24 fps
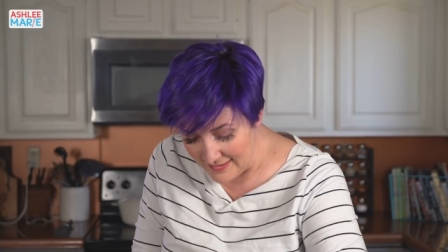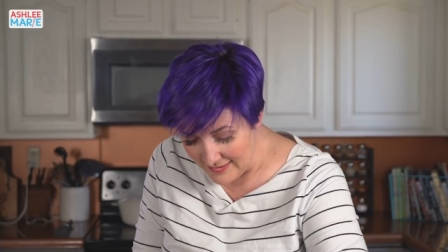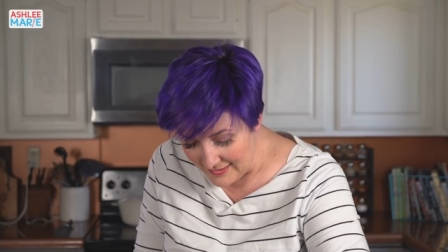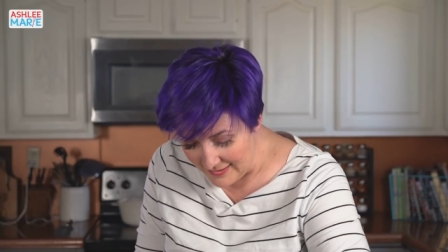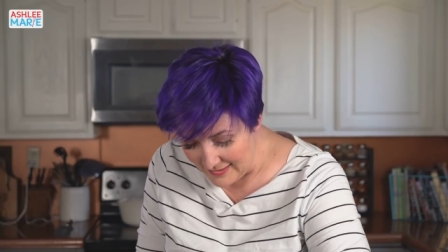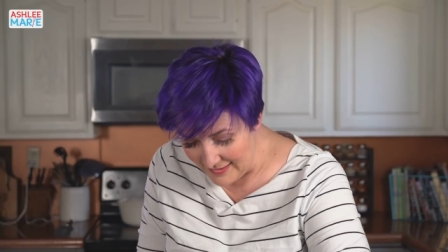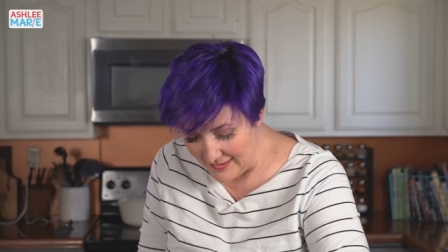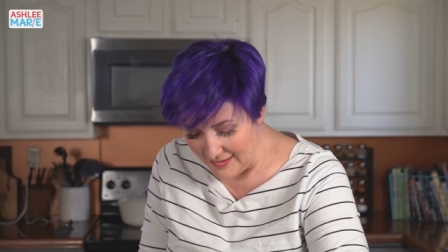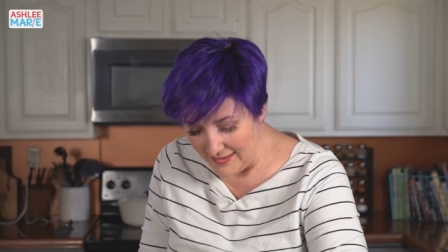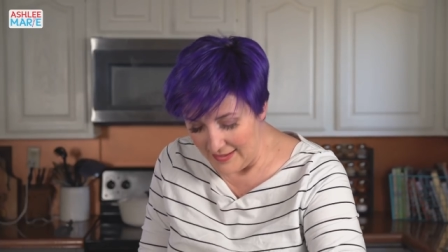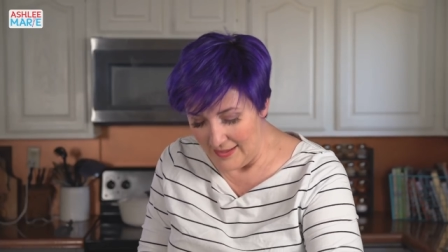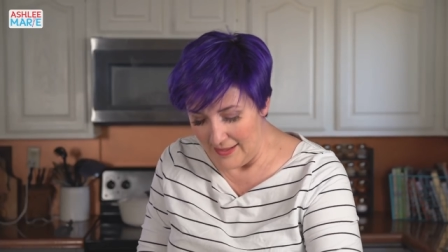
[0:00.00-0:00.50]

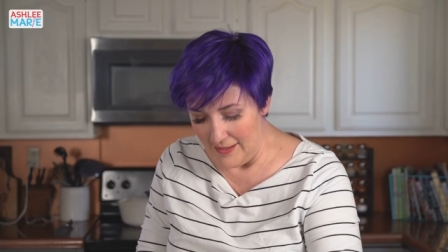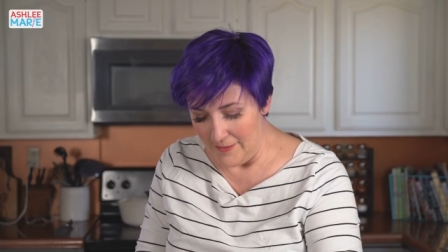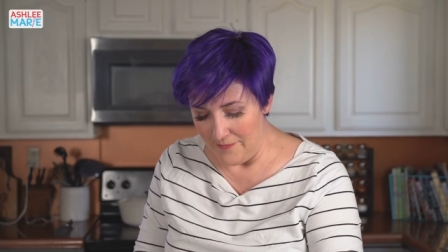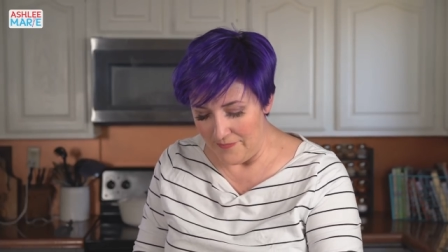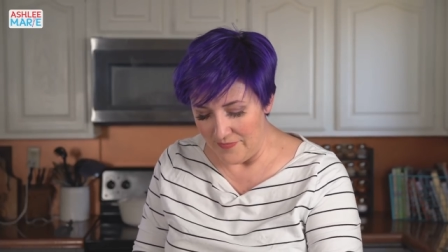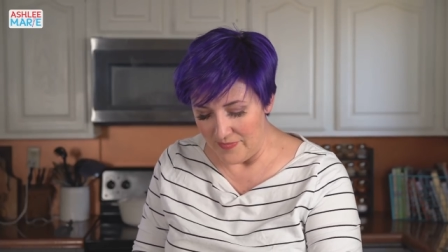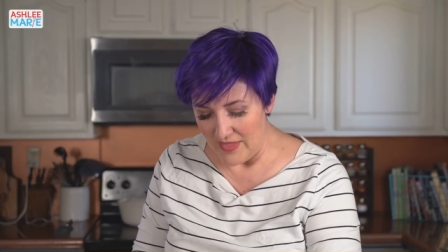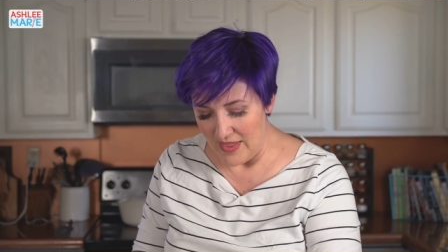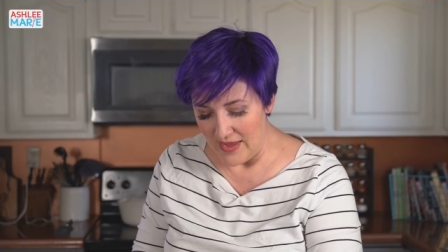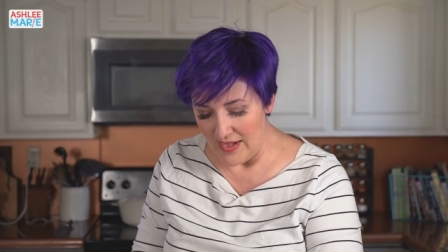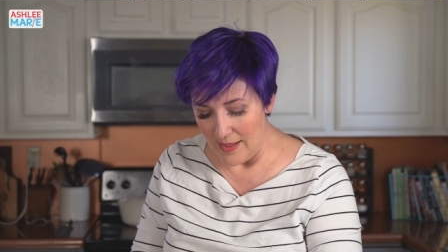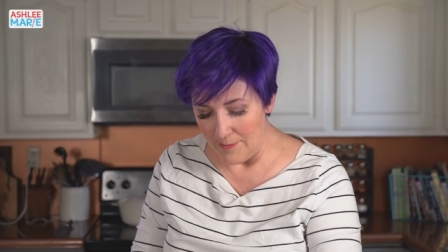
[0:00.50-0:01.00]

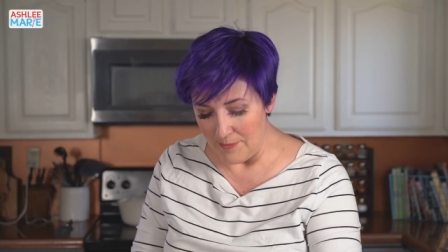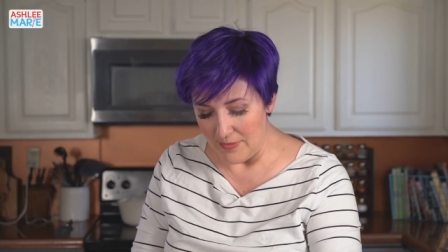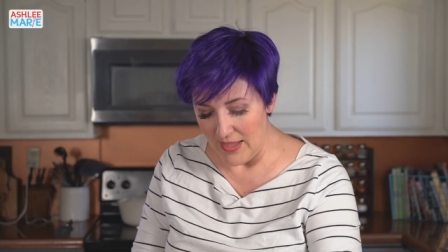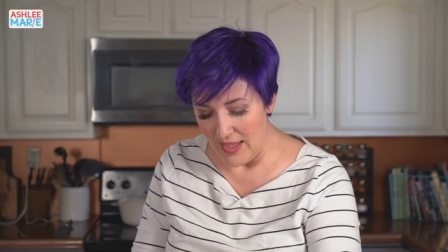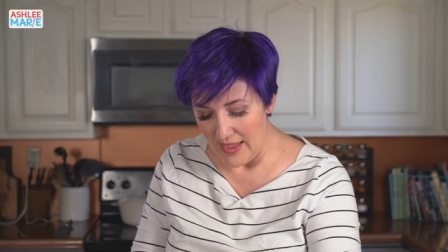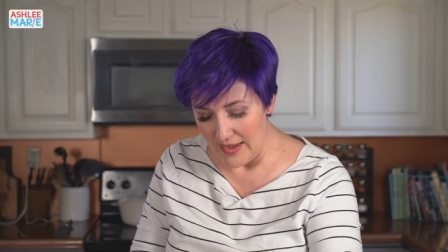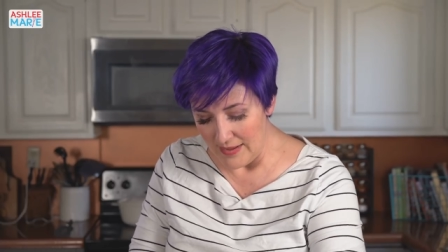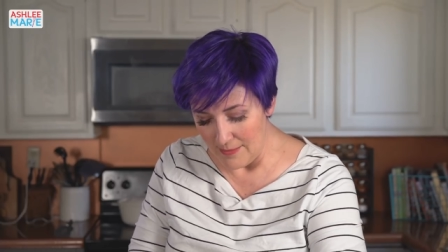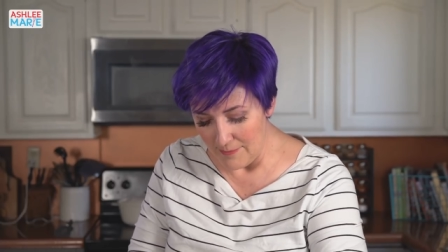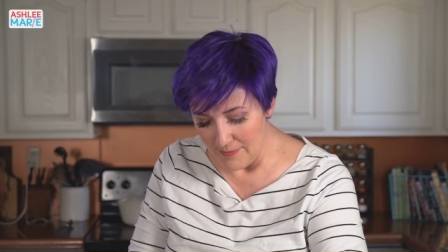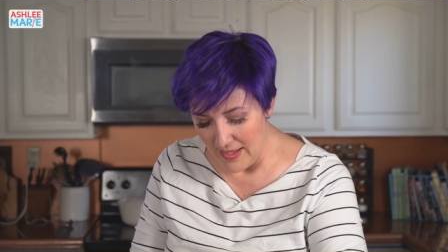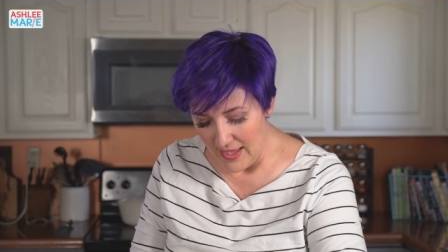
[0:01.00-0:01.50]
And I'm
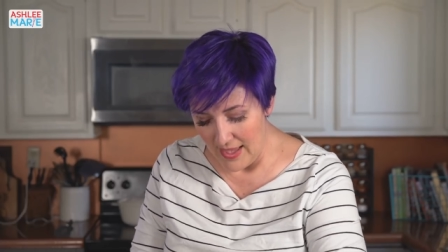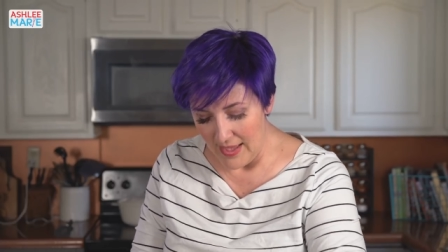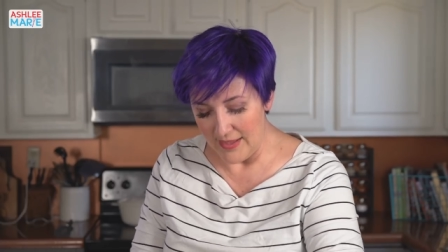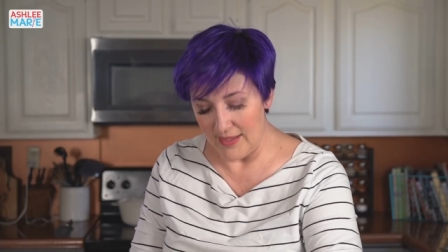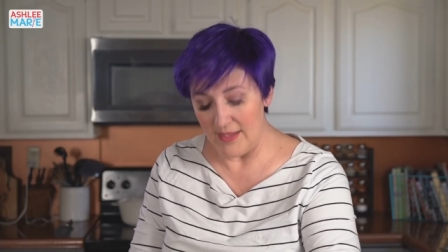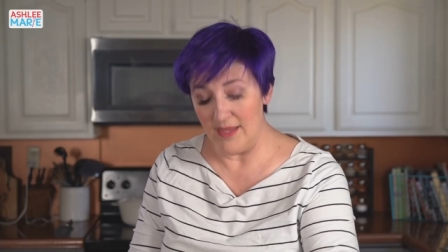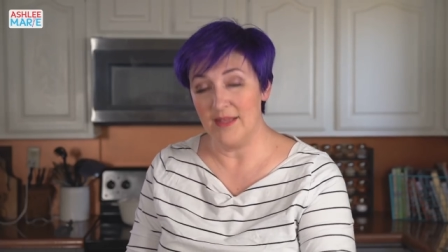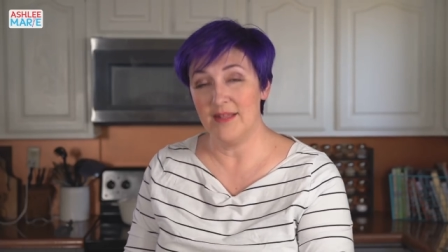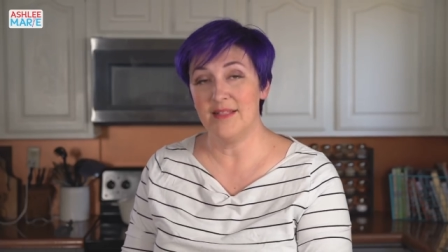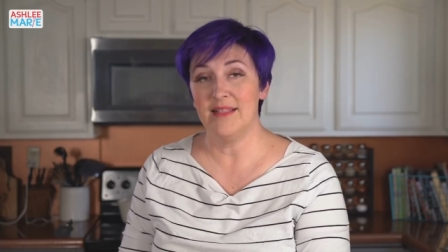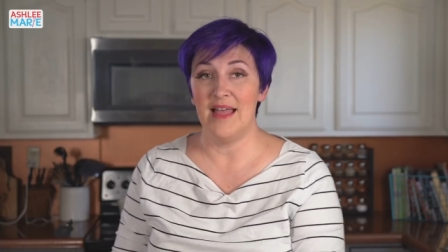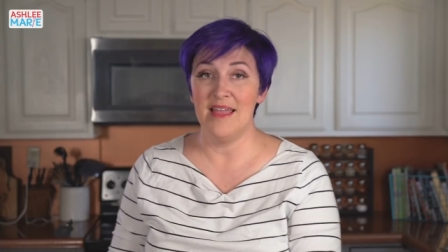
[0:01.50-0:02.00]
cutting back
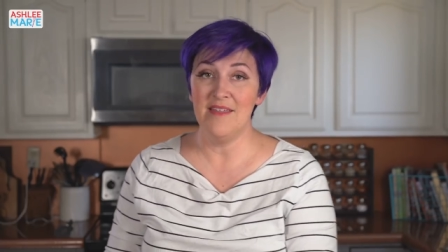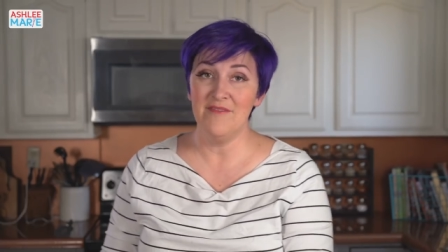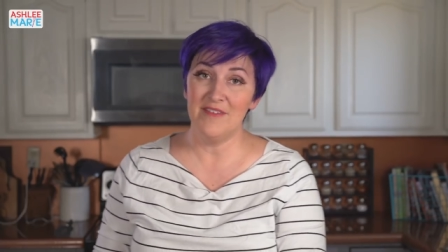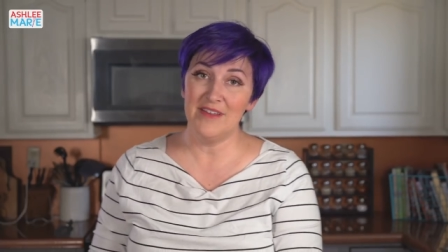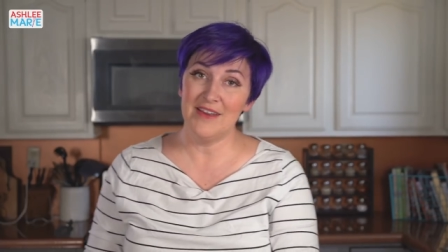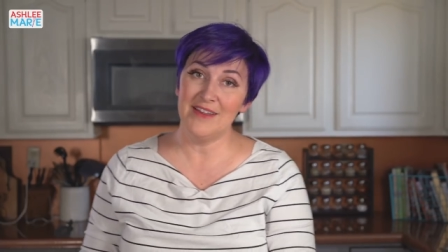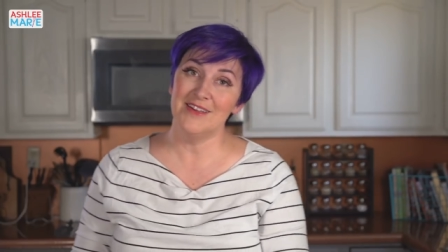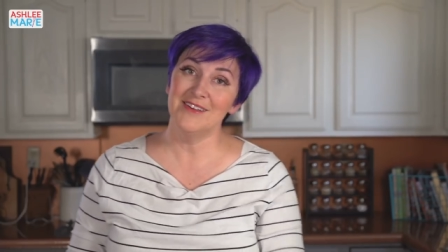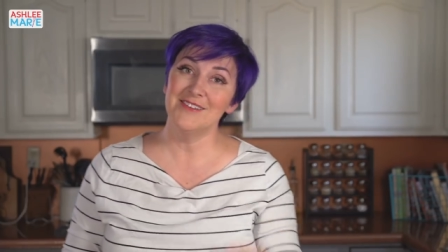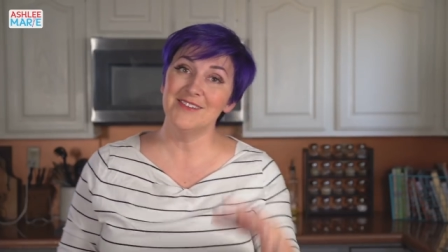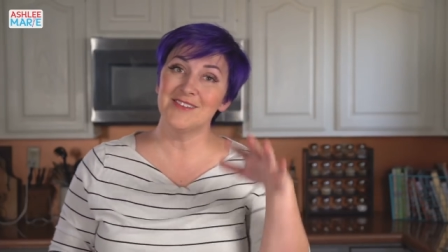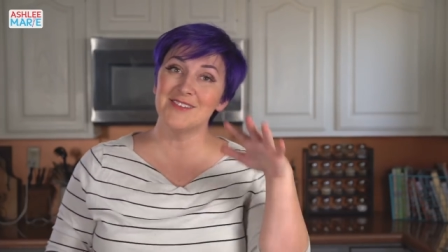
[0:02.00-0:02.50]
on client
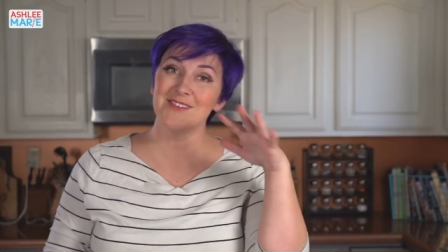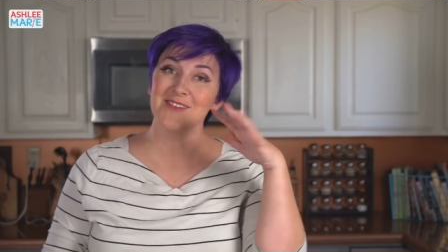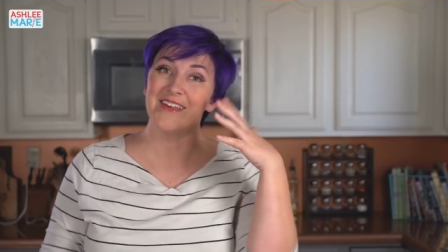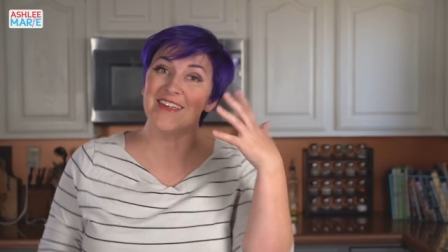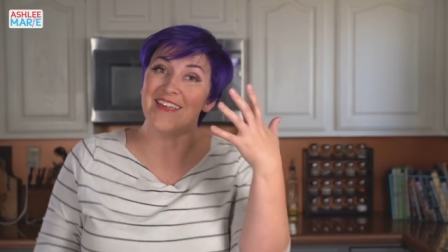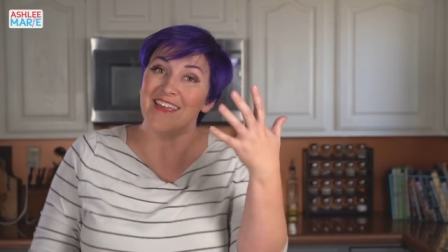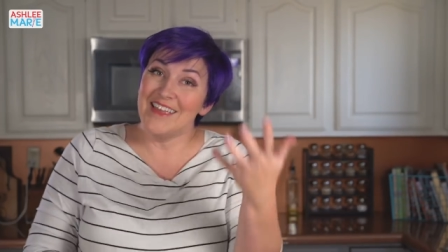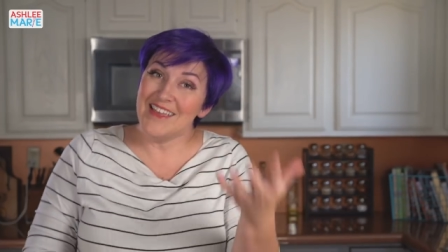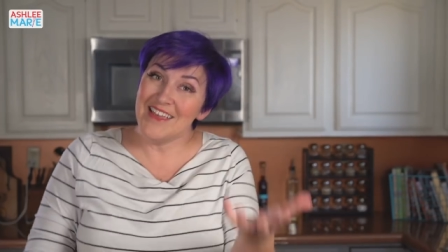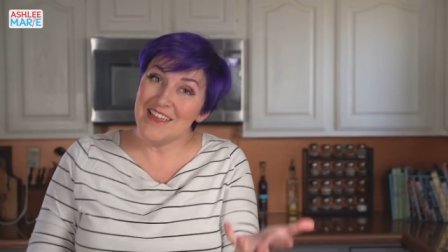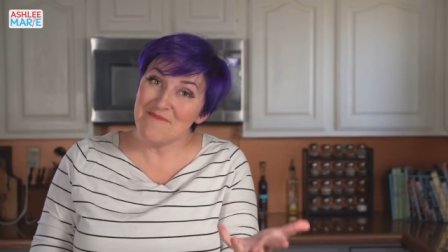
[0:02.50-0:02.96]
videos so I can